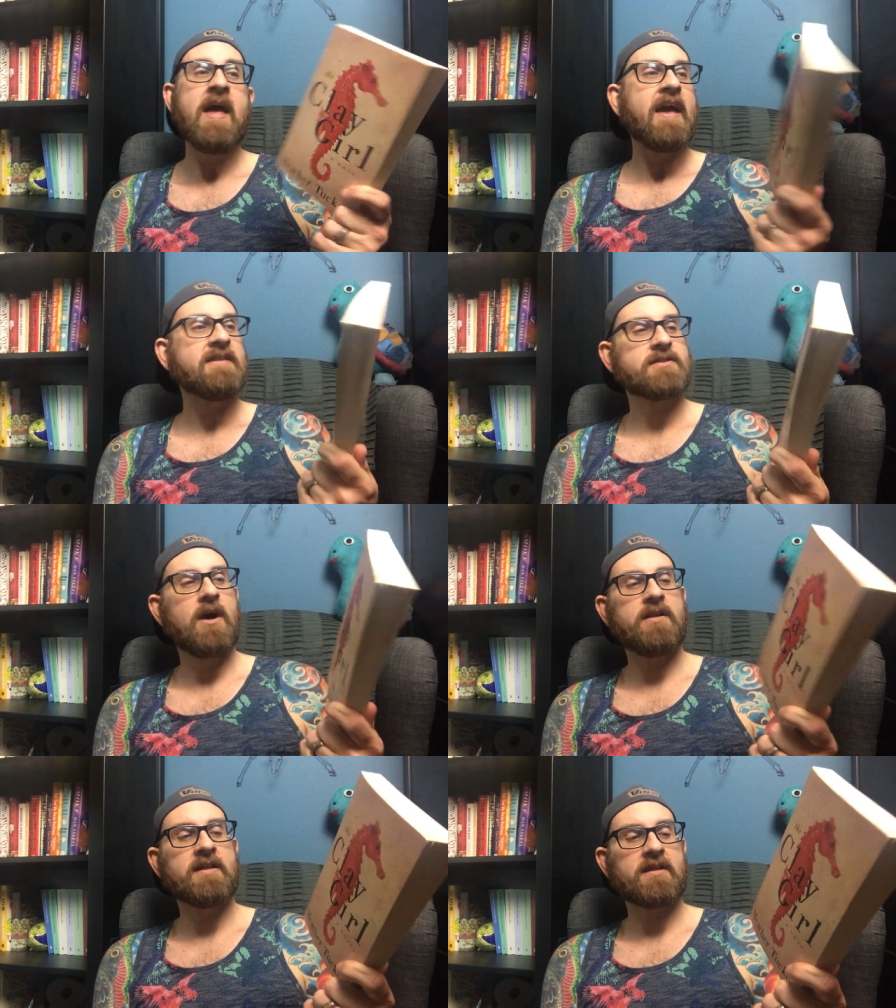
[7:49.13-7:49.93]
It's
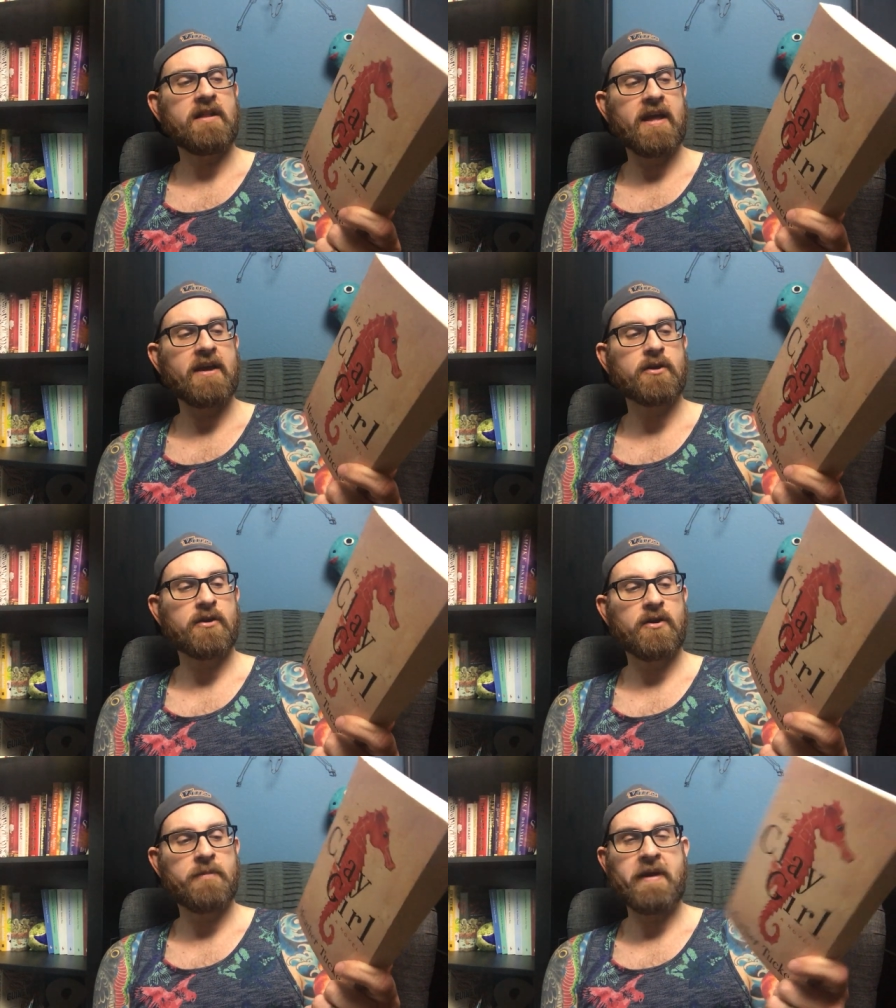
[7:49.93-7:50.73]
called The Clay
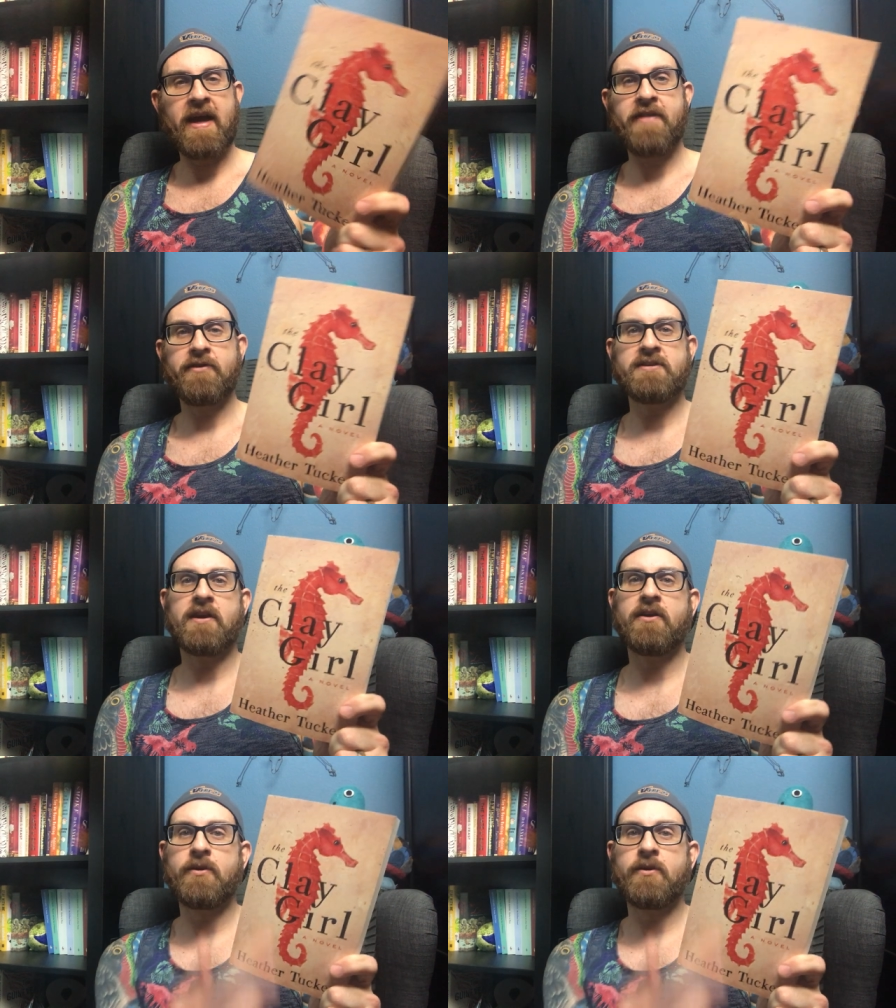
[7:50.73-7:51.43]
Girl by Heather Tucker.